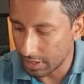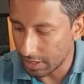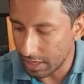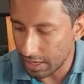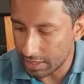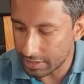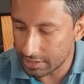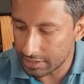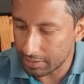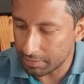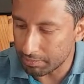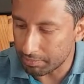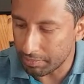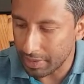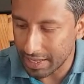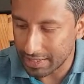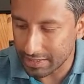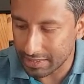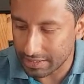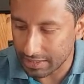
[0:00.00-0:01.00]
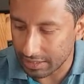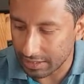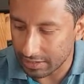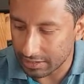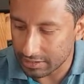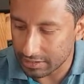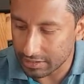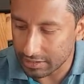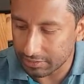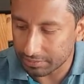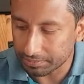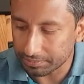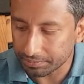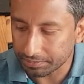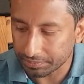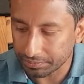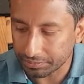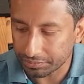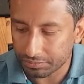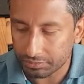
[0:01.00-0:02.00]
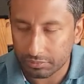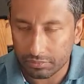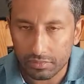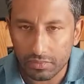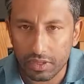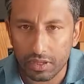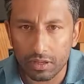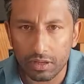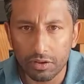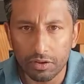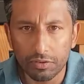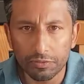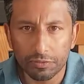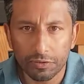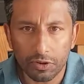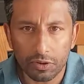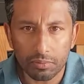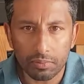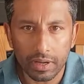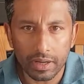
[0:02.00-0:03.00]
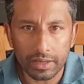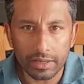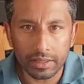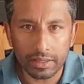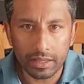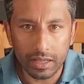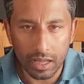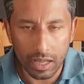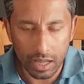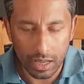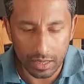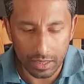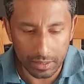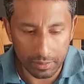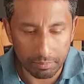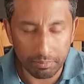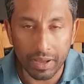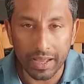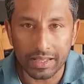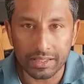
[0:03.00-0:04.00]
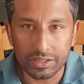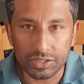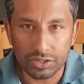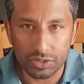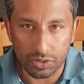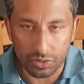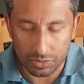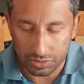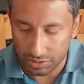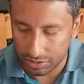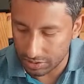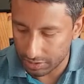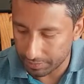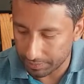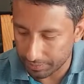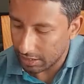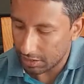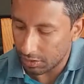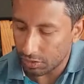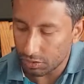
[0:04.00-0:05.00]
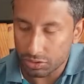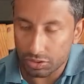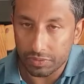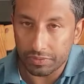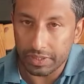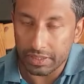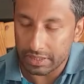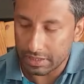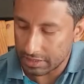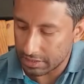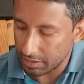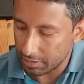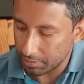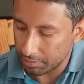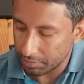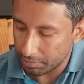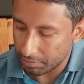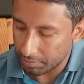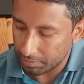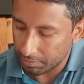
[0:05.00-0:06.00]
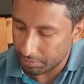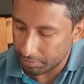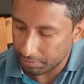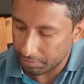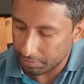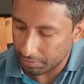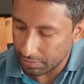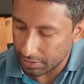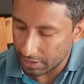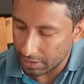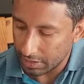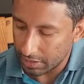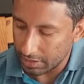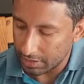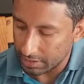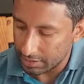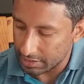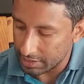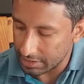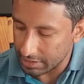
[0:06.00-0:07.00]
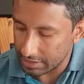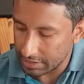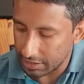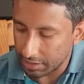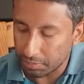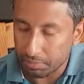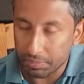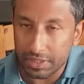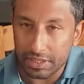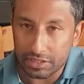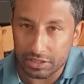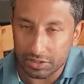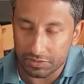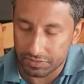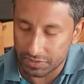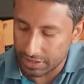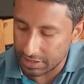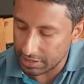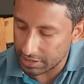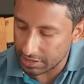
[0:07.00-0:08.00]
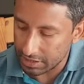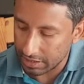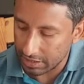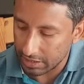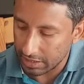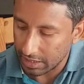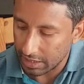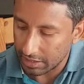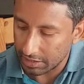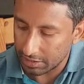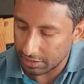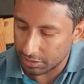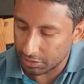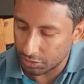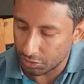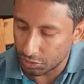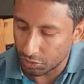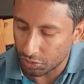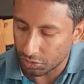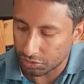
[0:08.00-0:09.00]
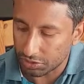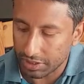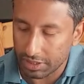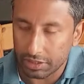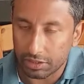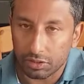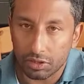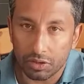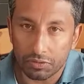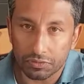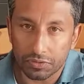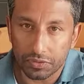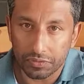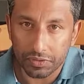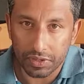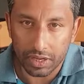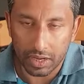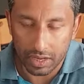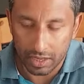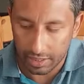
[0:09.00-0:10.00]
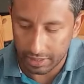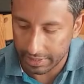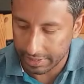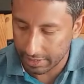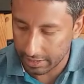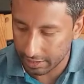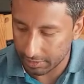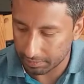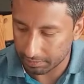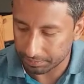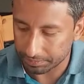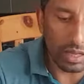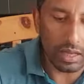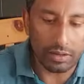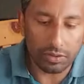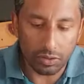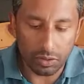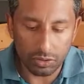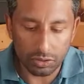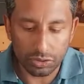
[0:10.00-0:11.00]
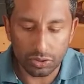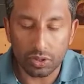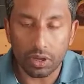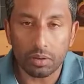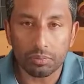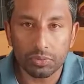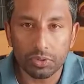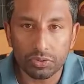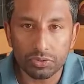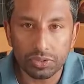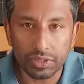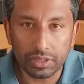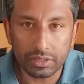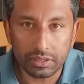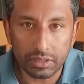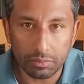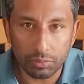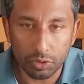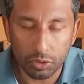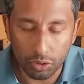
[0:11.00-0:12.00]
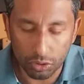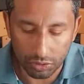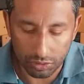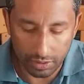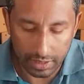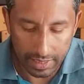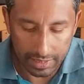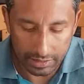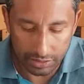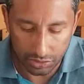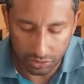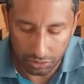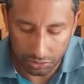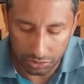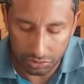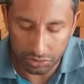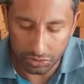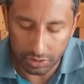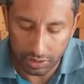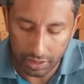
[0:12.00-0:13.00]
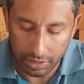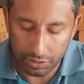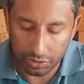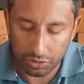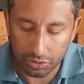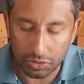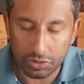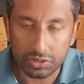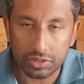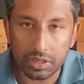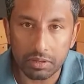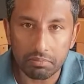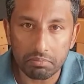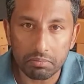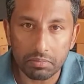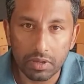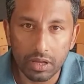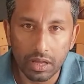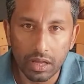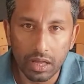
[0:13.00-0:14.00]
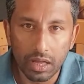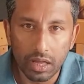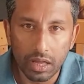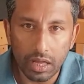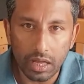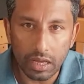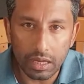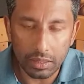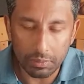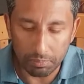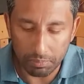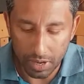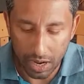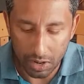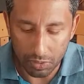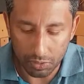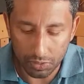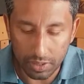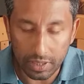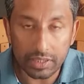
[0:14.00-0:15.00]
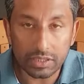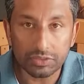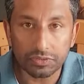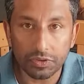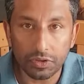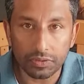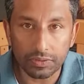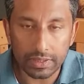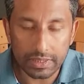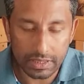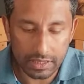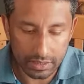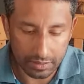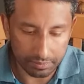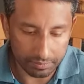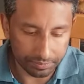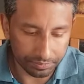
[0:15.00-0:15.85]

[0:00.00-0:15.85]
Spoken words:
and some basil for my base sauce. And also we need some ginger, piece of ginger, and 2 or 3 cloves of garlic. And also I'm using some cooked rice also. I took some brown rice for this.